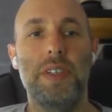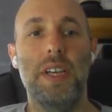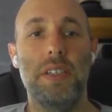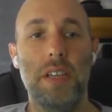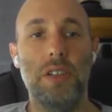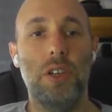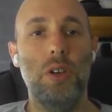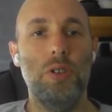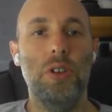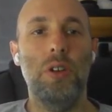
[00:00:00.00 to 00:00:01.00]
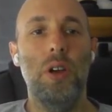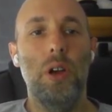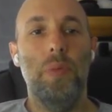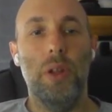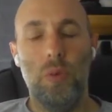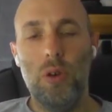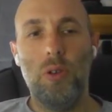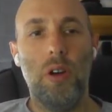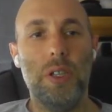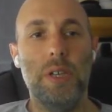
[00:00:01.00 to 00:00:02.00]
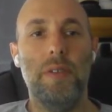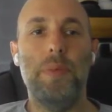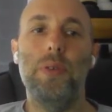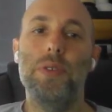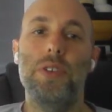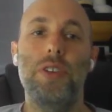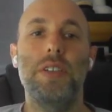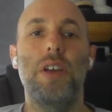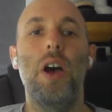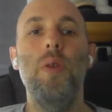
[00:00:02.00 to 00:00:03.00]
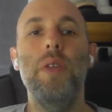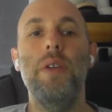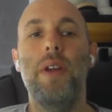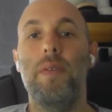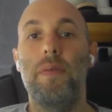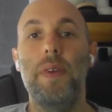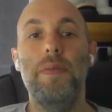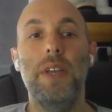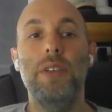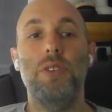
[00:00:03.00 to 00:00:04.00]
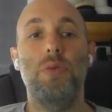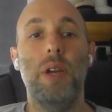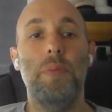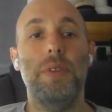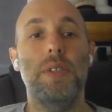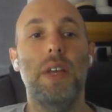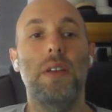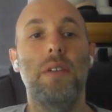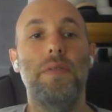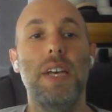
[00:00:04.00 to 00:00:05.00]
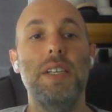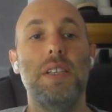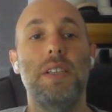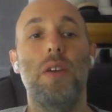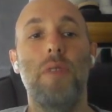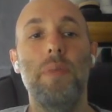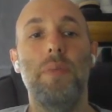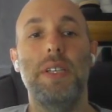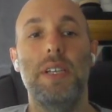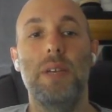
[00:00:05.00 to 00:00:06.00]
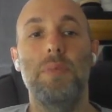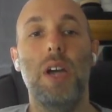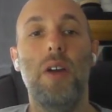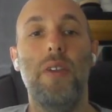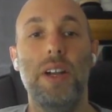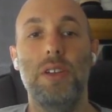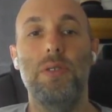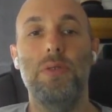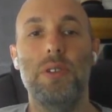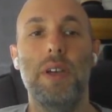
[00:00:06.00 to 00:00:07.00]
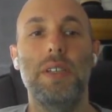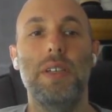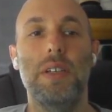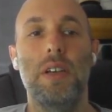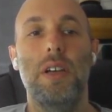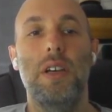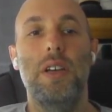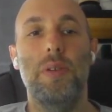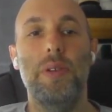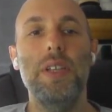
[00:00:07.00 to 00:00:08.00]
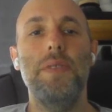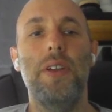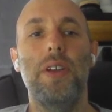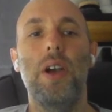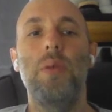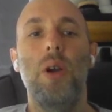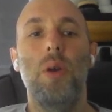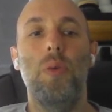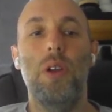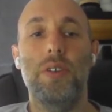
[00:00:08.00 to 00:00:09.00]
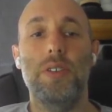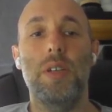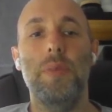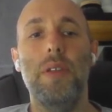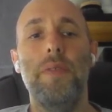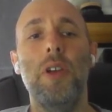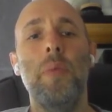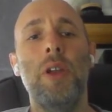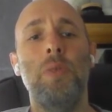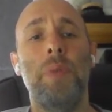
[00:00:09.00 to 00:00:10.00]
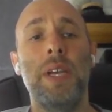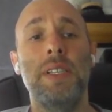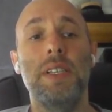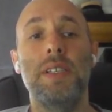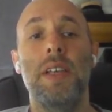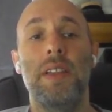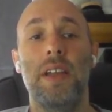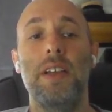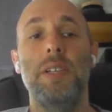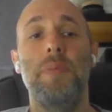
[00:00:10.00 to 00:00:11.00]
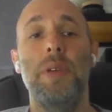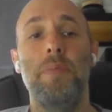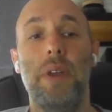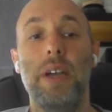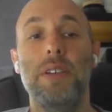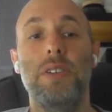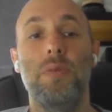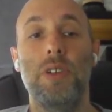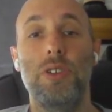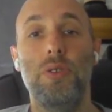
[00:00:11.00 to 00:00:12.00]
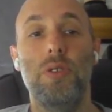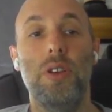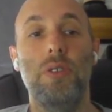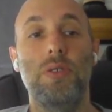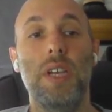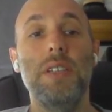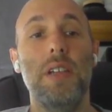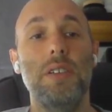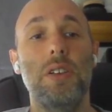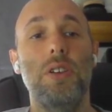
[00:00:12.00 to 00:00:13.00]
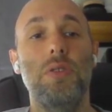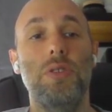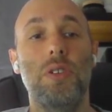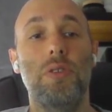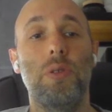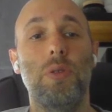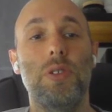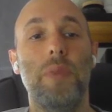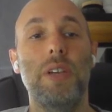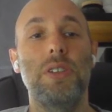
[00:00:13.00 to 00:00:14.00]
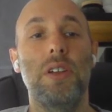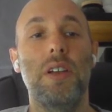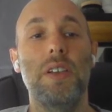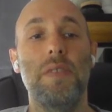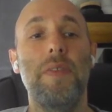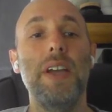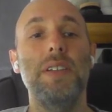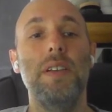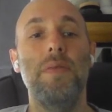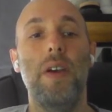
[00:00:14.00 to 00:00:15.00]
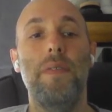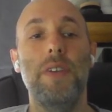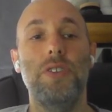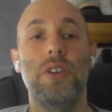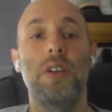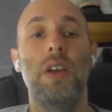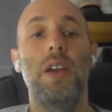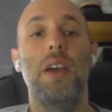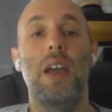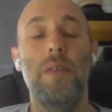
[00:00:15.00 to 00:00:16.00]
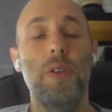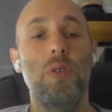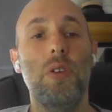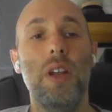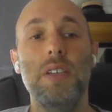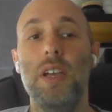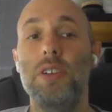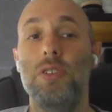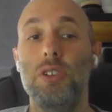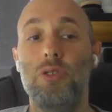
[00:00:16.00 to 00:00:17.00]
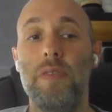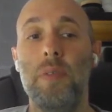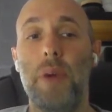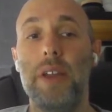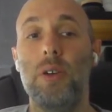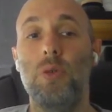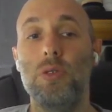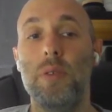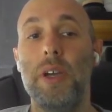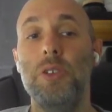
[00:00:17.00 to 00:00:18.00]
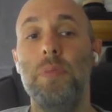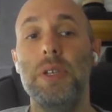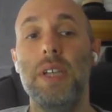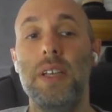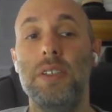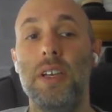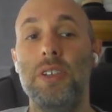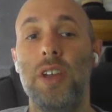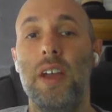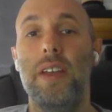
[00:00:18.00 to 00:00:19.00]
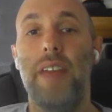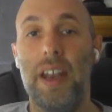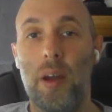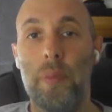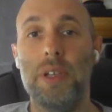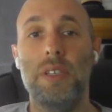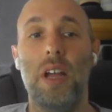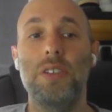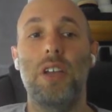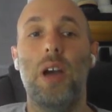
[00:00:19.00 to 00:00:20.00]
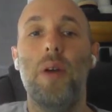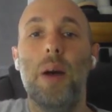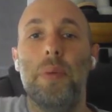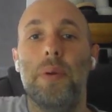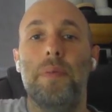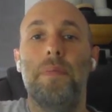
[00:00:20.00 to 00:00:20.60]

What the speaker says: for test execution, but the World Quality Report suggests that only around 15 to 20% of tests that are run by teams are actually automated. So in this video, we'll look at some of the fundamental pieces that need to be in place to ensure that your test execution through automation is effective, efficient, and if your organization is driven by the automation percentage, that number starts to go up.